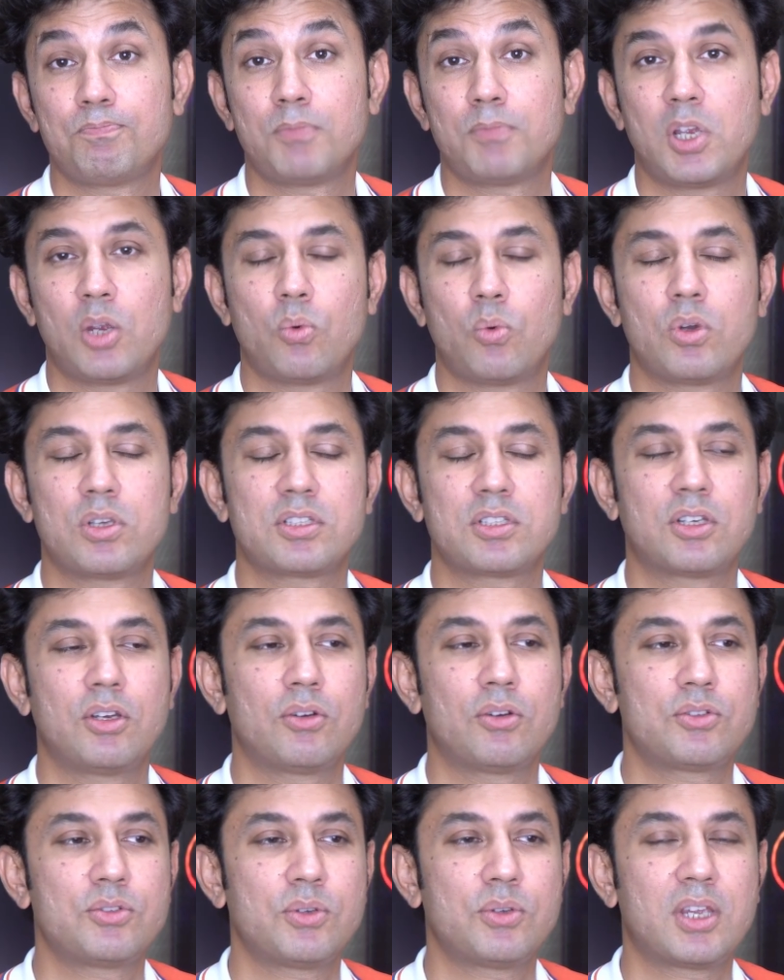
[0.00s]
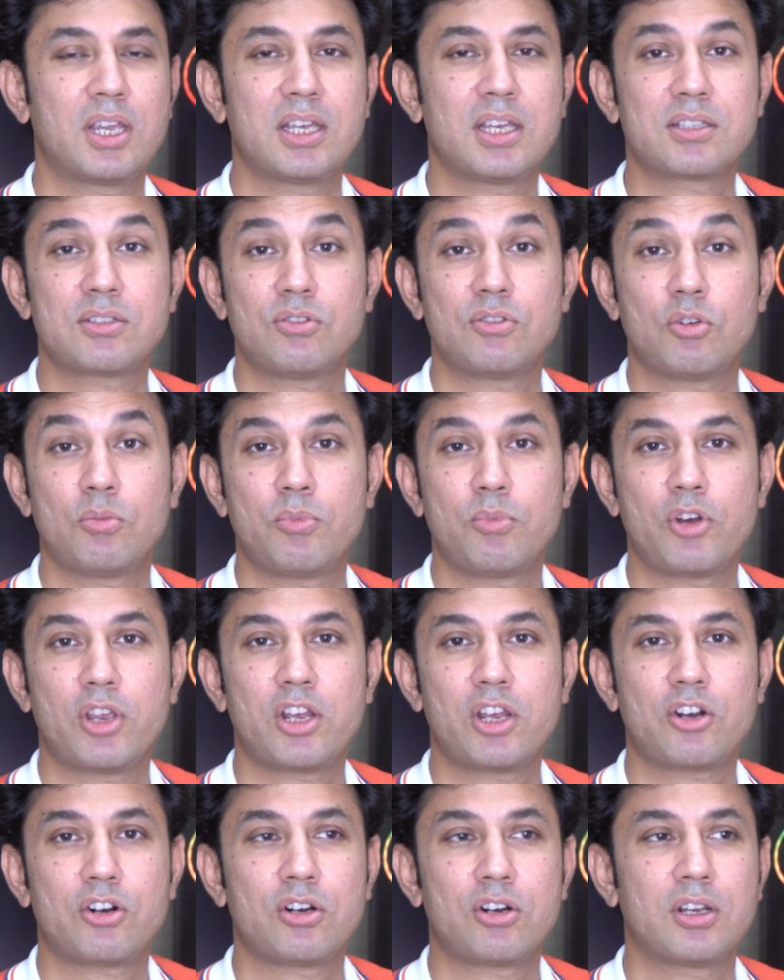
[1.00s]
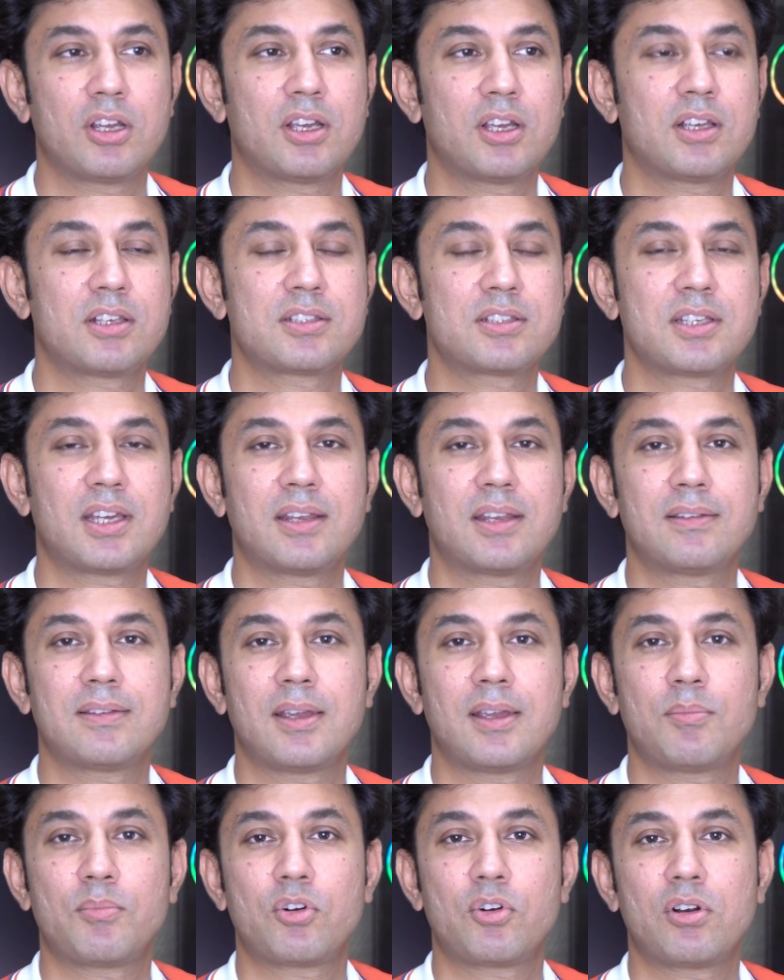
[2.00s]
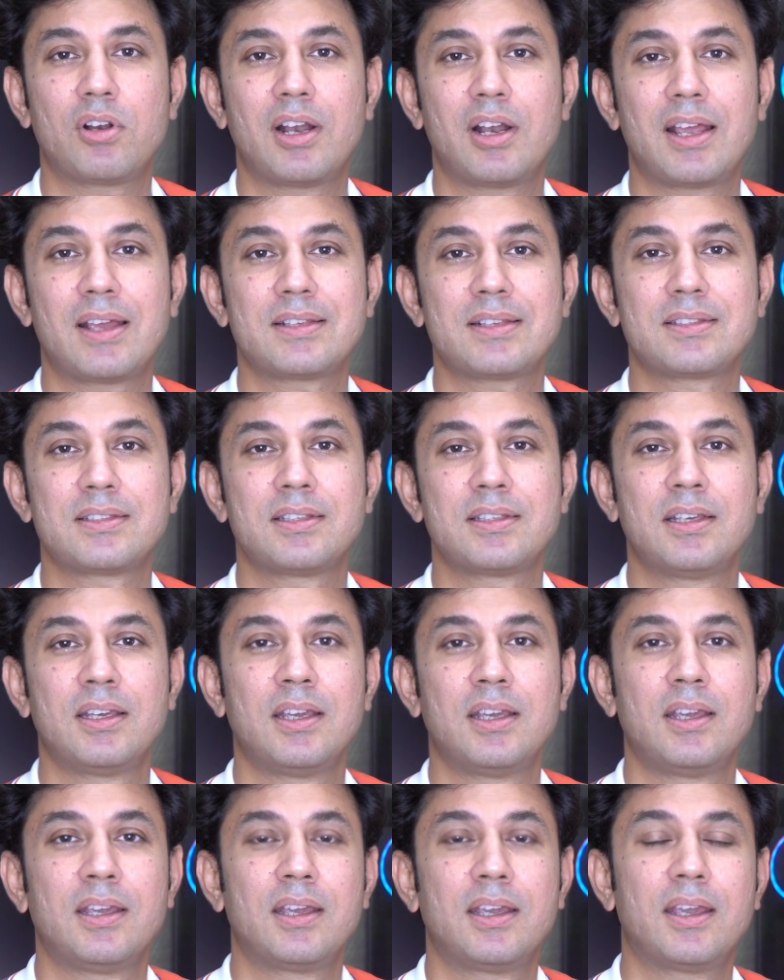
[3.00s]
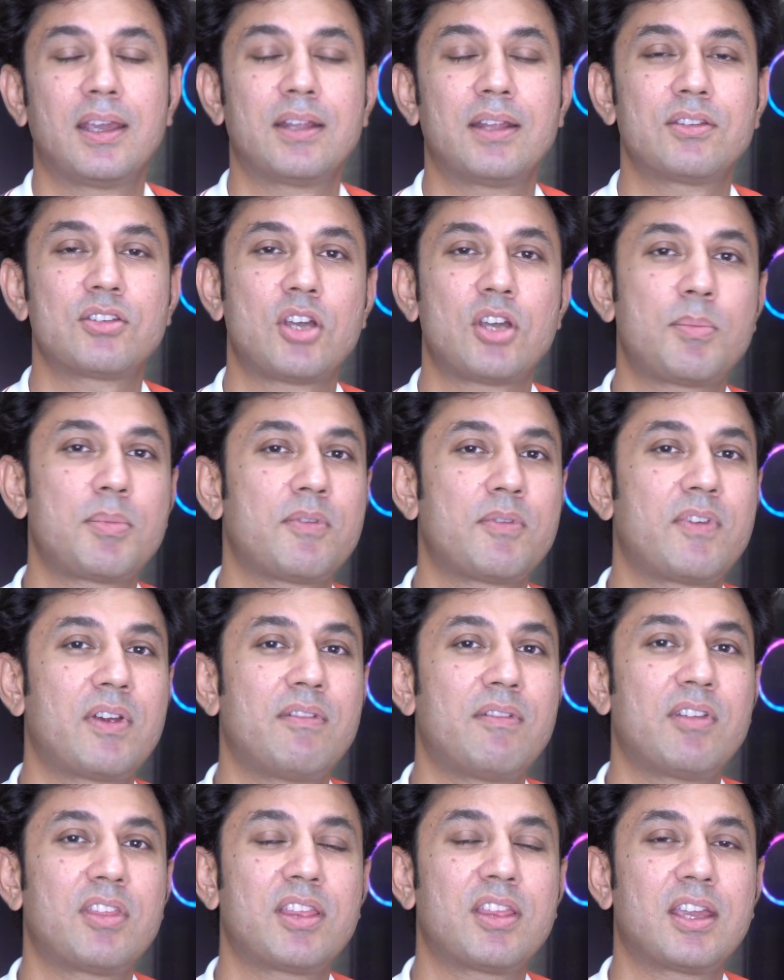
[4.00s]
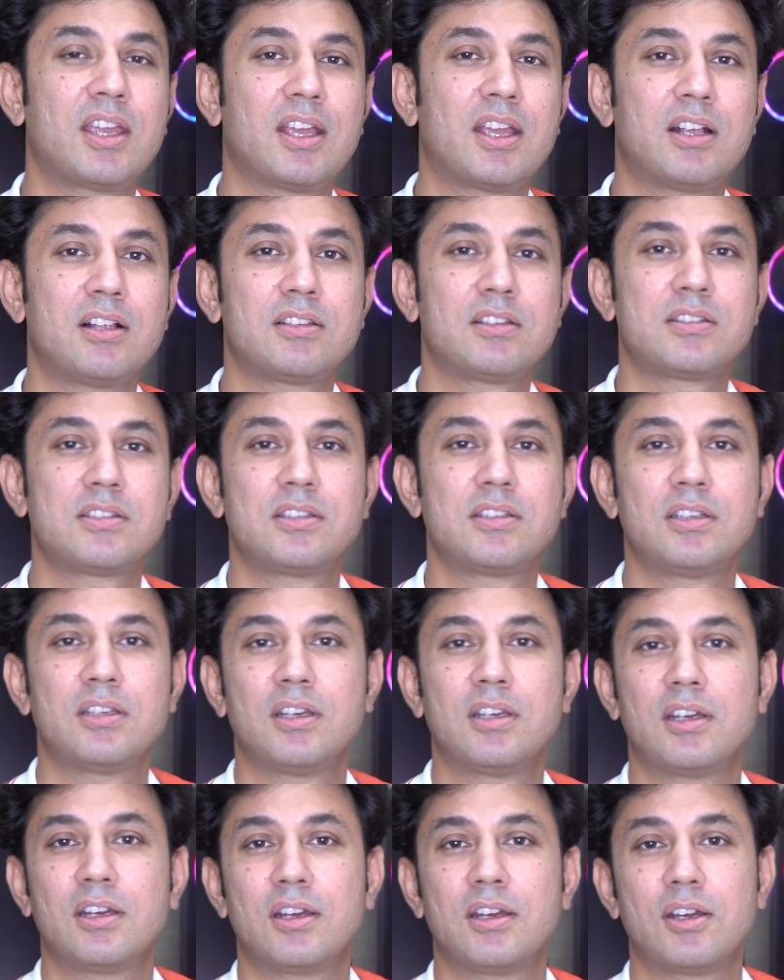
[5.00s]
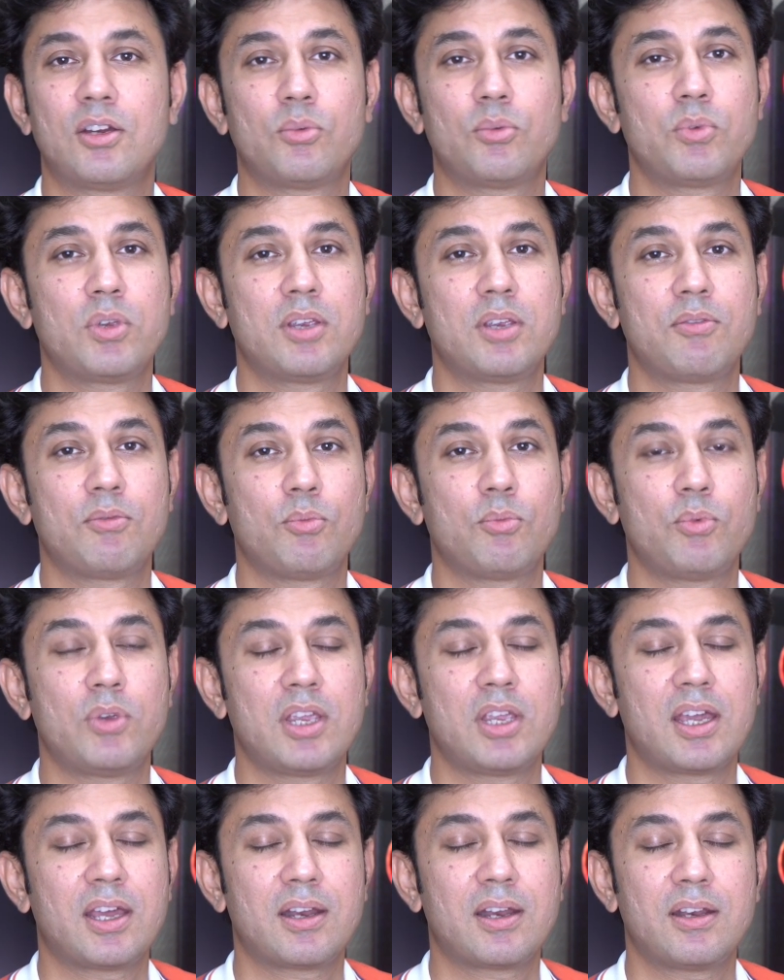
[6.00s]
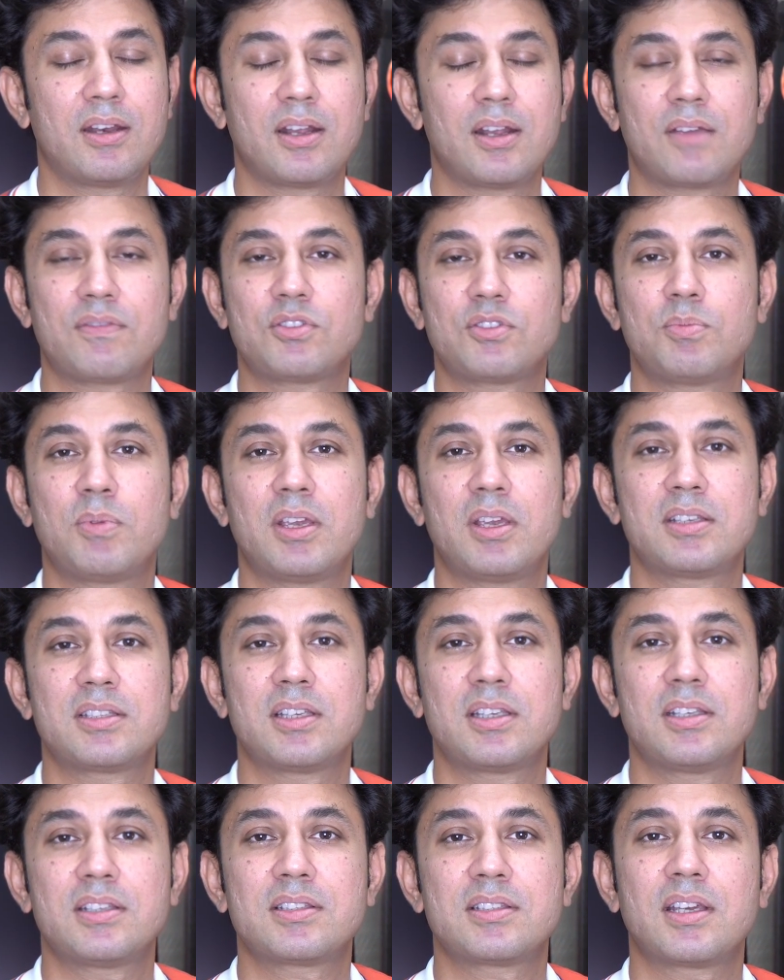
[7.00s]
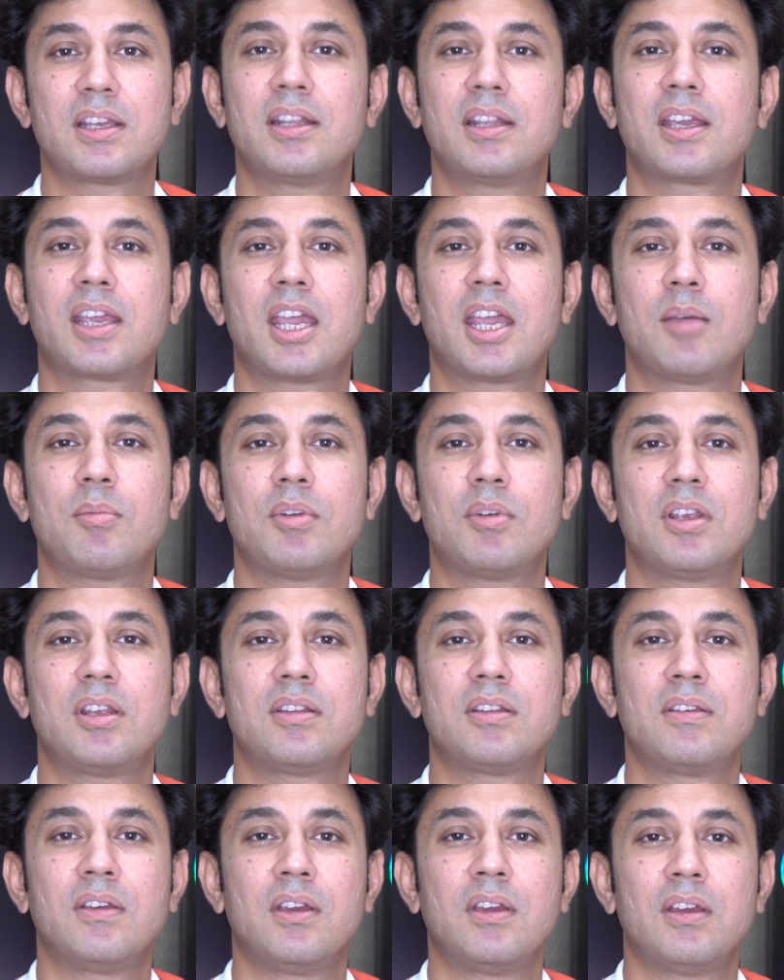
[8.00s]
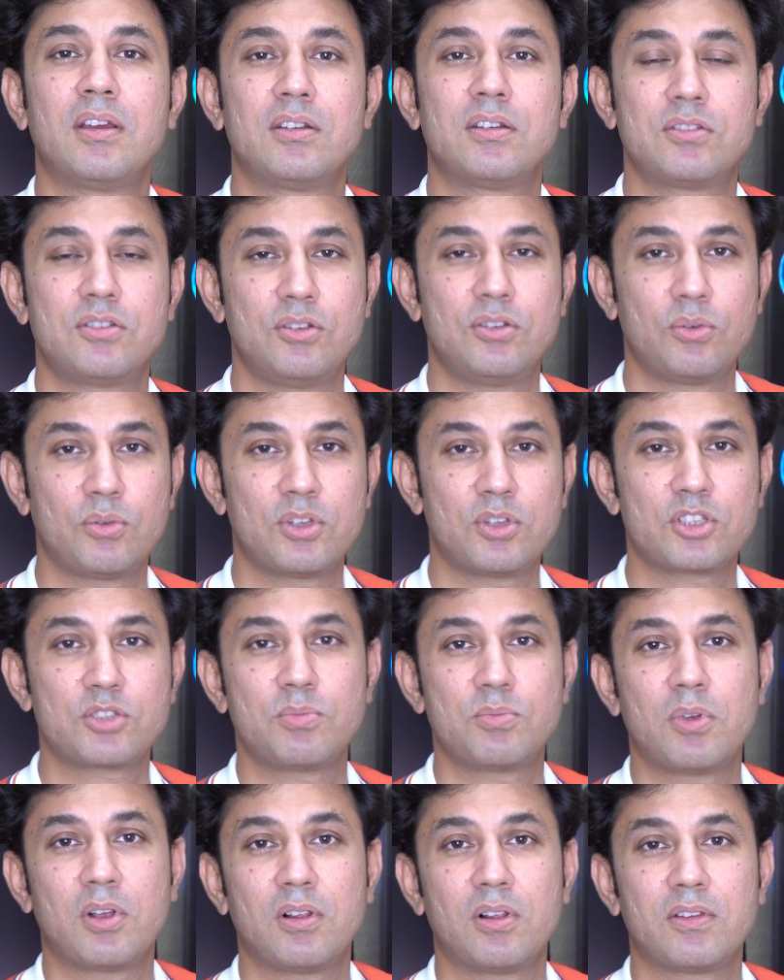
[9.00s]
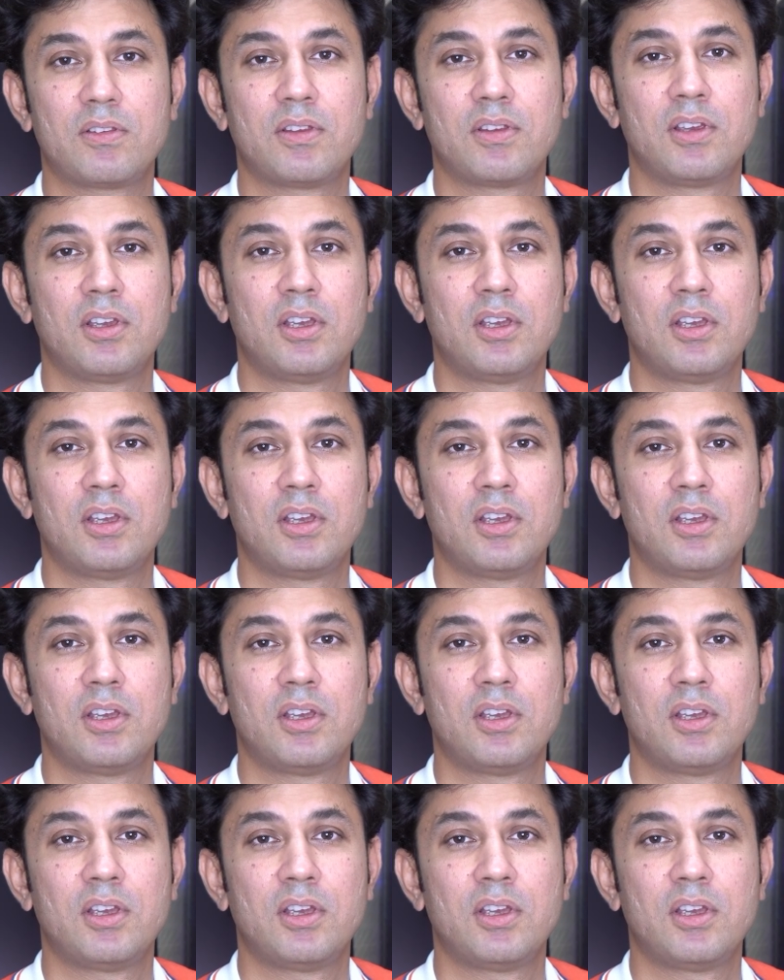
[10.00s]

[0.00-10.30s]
it was a go-to case, no-brainer, side tempered glass. On top of everything else, we had enough space inside the cabinet to do this build.